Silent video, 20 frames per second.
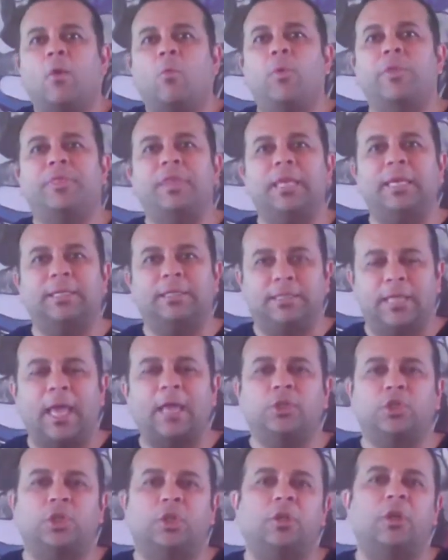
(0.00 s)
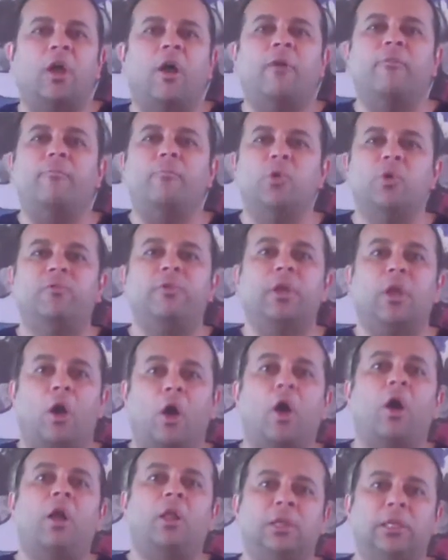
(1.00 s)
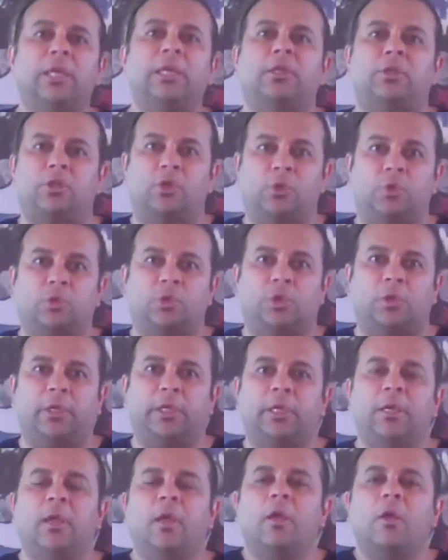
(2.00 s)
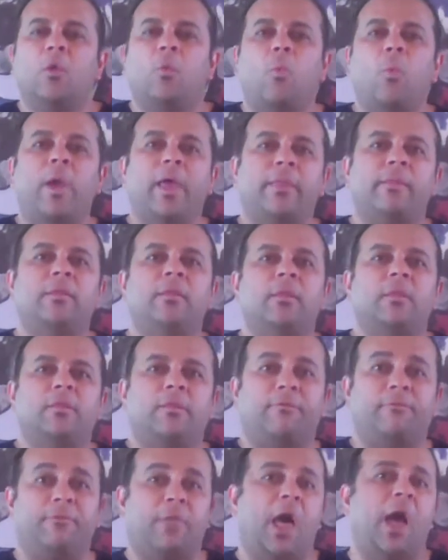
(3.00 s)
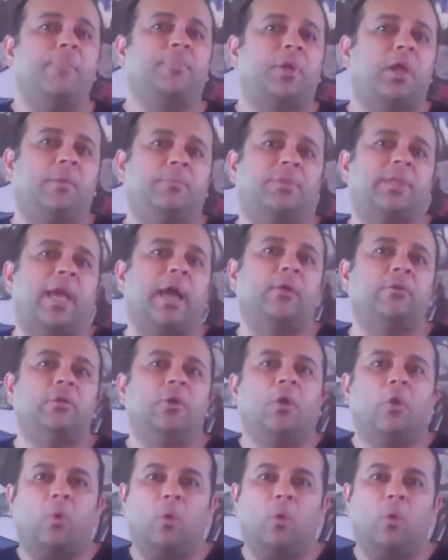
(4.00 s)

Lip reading: with the intention of moving all in usually when the flop comes out,